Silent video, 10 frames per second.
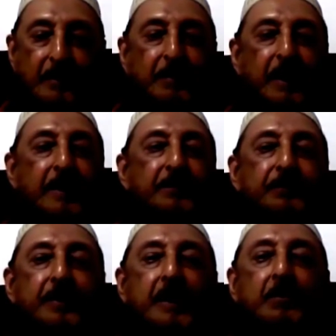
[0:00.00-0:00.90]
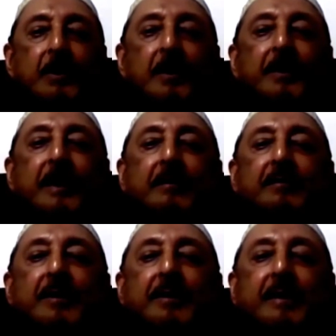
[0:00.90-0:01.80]
The mainstream will
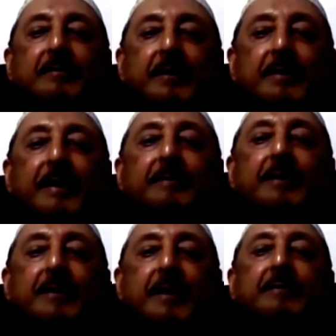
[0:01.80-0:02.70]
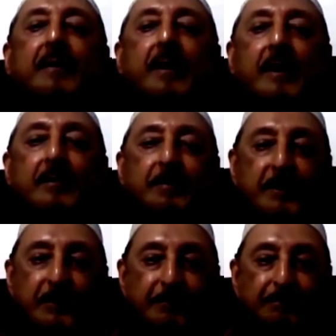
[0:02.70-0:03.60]
never
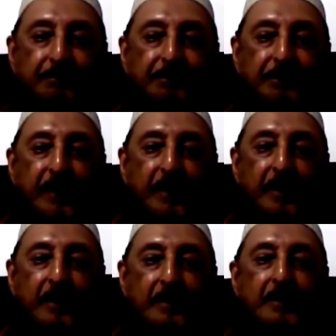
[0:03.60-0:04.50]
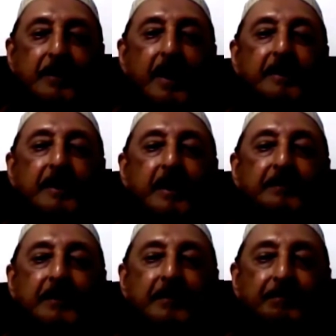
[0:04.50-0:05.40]
admit that
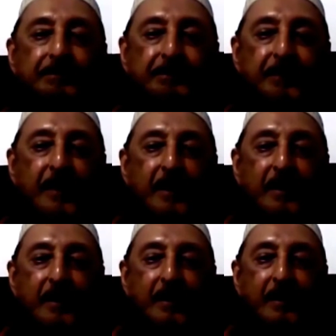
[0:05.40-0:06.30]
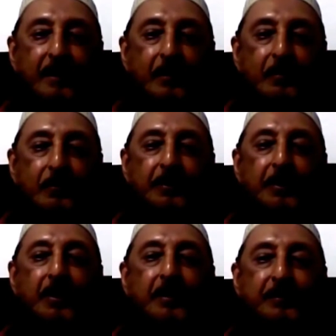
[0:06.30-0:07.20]
9/11 was
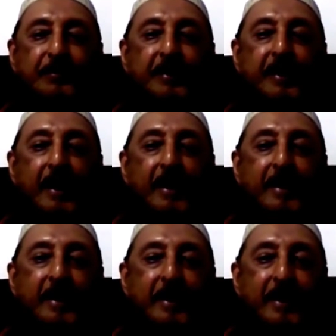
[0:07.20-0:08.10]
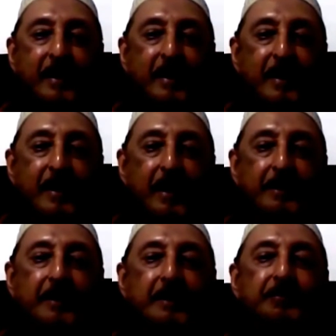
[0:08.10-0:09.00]
a CIA
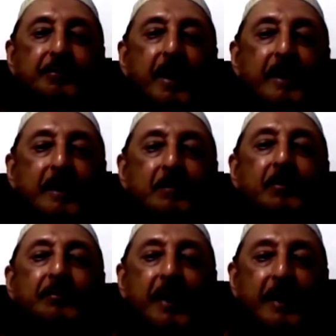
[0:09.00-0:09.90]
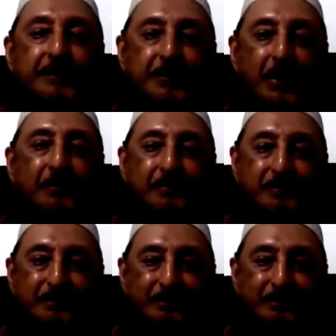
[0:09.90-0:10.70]
and an Israeli Mossad job.